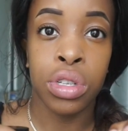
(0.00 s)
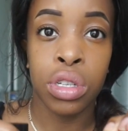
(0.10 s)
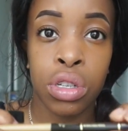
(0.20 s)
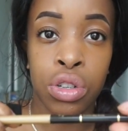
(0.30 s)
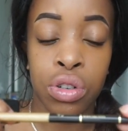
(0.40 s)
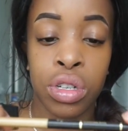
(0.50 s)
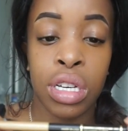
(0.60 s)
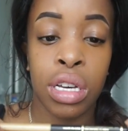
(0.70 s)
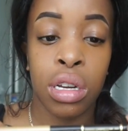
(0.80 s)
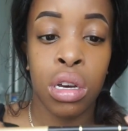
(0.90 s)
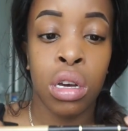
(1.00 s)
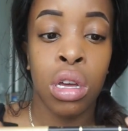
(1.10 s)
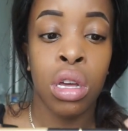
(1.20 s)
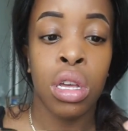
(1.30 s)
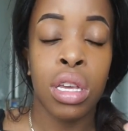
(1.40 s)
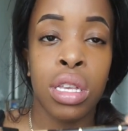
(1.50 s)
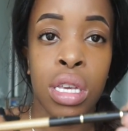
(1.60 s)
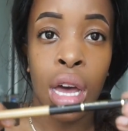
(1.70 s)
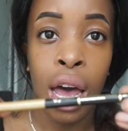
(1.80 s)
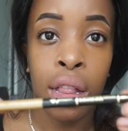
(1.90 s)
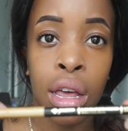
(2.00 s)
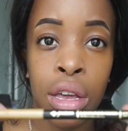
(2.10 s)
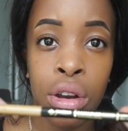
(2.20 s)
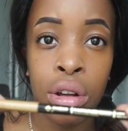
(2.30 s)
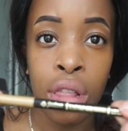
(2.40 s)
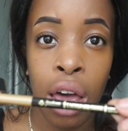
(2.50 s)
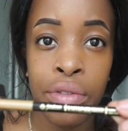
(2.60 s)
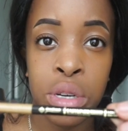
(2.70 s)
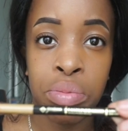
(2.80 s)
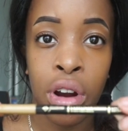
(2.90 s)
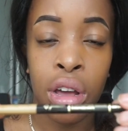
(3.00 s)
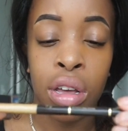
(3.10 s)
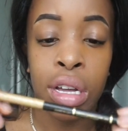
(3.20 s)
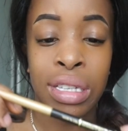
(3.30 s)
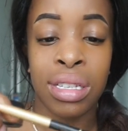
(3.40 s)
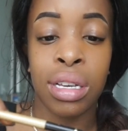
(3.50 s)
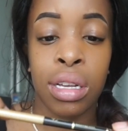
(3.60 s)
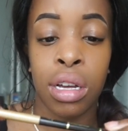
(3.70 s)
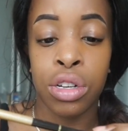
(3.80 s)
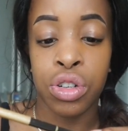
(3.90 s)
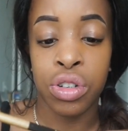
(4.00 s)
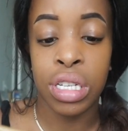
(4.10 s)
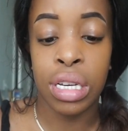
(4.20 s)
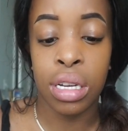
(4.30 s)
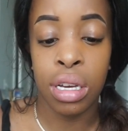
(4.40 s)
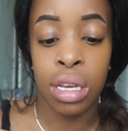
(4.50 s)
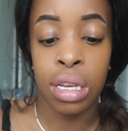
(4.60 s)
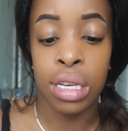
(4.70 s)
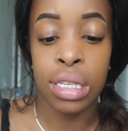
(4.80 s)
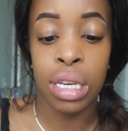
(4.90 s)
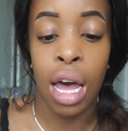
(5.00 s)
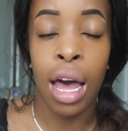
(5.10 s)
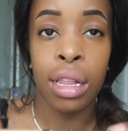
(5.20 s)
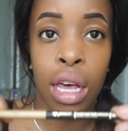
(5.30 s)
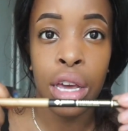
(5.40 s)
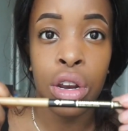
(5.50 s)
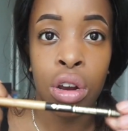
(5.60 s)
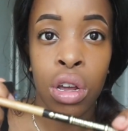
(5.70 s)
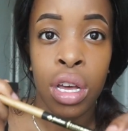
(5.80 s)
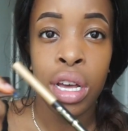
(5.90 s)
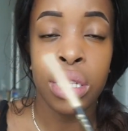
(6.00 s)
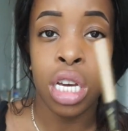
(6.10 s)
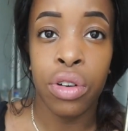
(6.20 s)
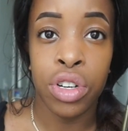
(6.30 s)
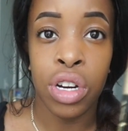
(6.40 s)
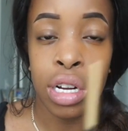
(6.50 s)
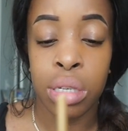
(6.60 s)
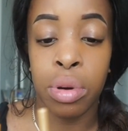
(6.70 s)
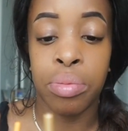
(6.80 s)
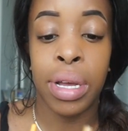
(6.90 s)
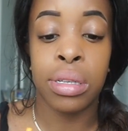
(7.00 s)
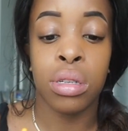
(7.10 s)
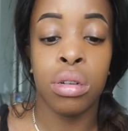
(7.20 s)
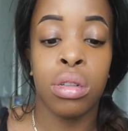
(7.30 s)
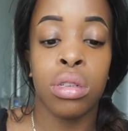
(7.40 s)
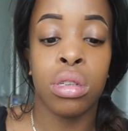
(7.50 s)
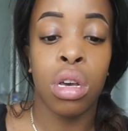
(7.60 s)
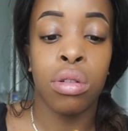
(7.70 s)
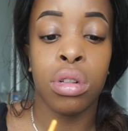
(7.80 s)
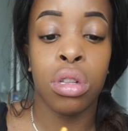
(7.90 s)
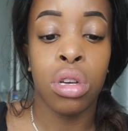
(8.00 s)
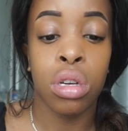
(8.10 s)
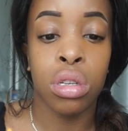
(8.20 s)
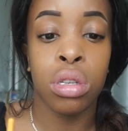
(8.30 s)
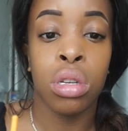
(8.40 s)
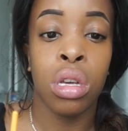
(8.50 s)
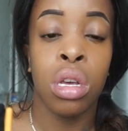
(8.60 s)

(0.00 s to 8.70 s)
It's a Jordana Easy Eyeliner Lavish Brown. It's a Jordana Easy Eyeliner. It's like a retractable pencil. This is how it looks.